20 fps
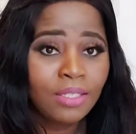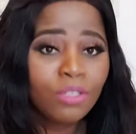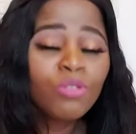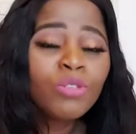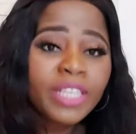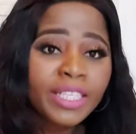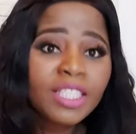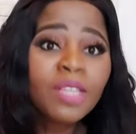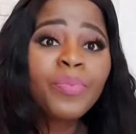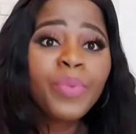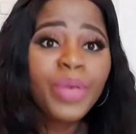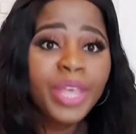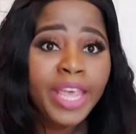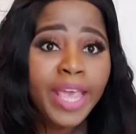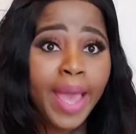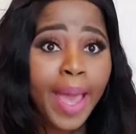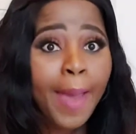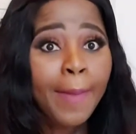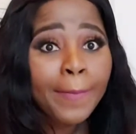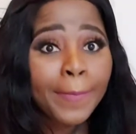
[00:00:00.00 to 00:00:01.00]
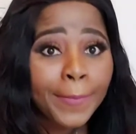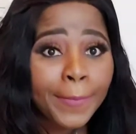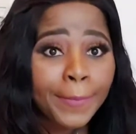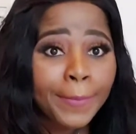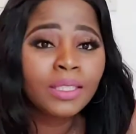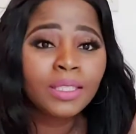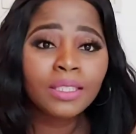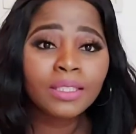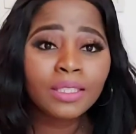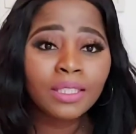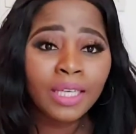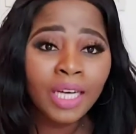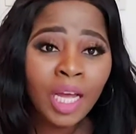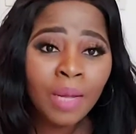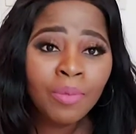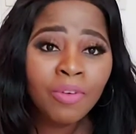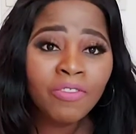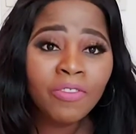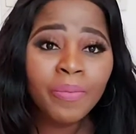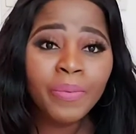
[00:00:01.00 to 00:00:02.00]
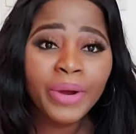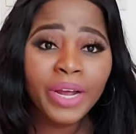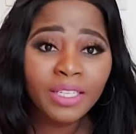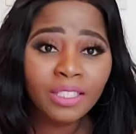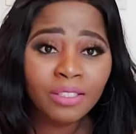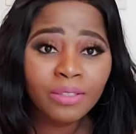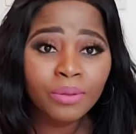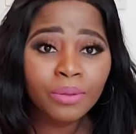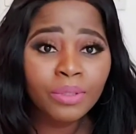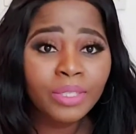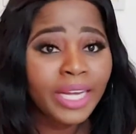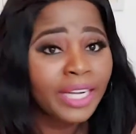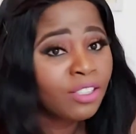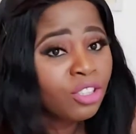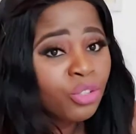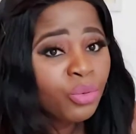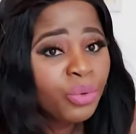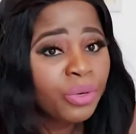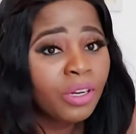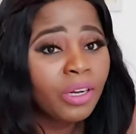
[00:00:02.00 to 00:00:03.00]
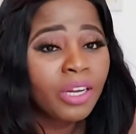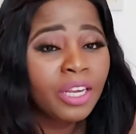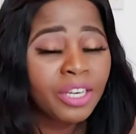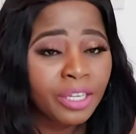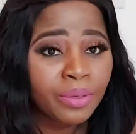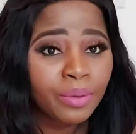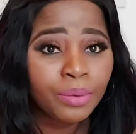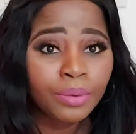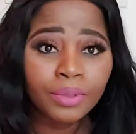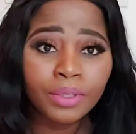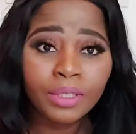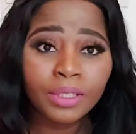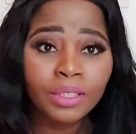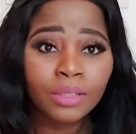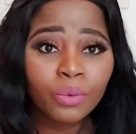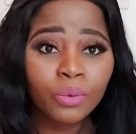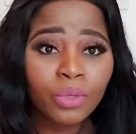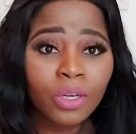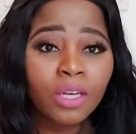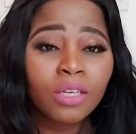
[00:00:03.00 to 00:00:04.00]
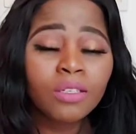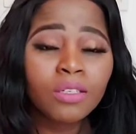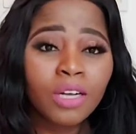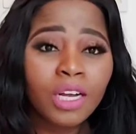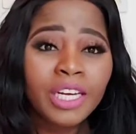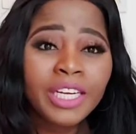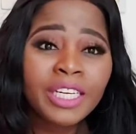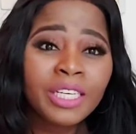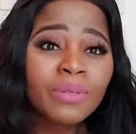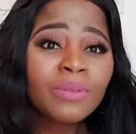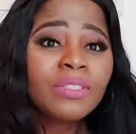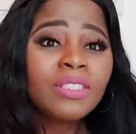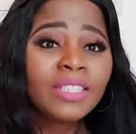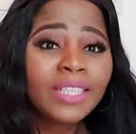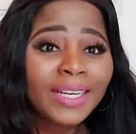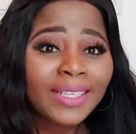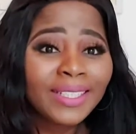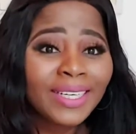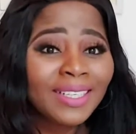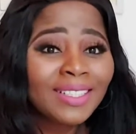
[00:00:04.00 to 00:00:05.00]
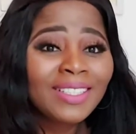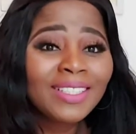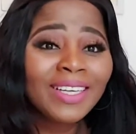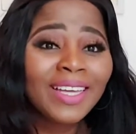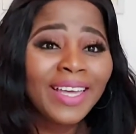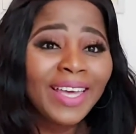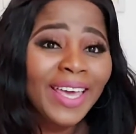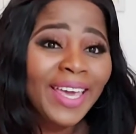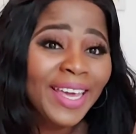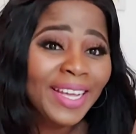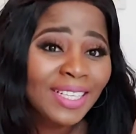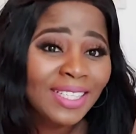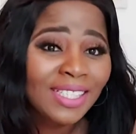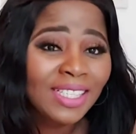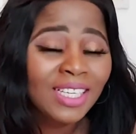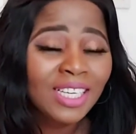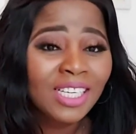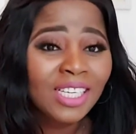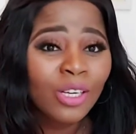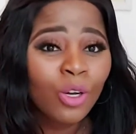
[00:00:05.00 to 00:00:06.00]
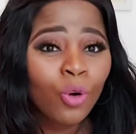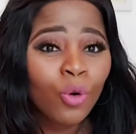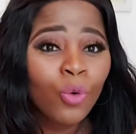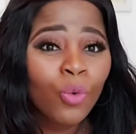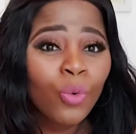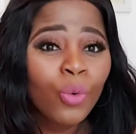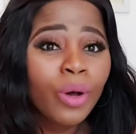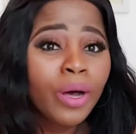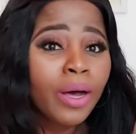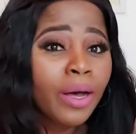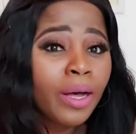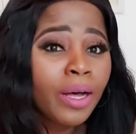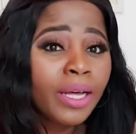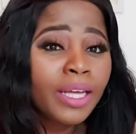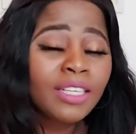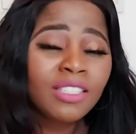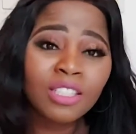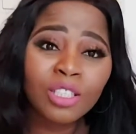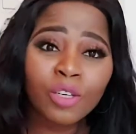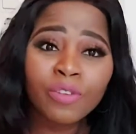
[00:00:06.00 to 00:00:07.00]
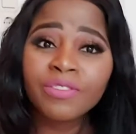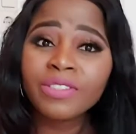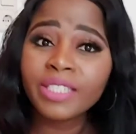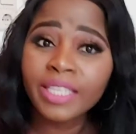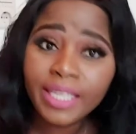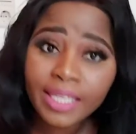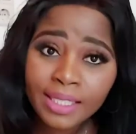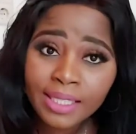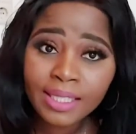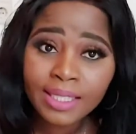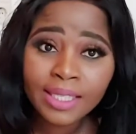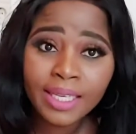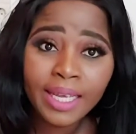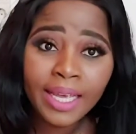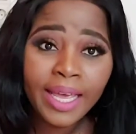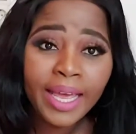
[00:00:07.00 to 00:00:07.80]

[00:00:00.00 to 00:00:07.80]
2:30 p.m. But the time of the practical, like during clinicals, clinicals start at 8 instead of 6.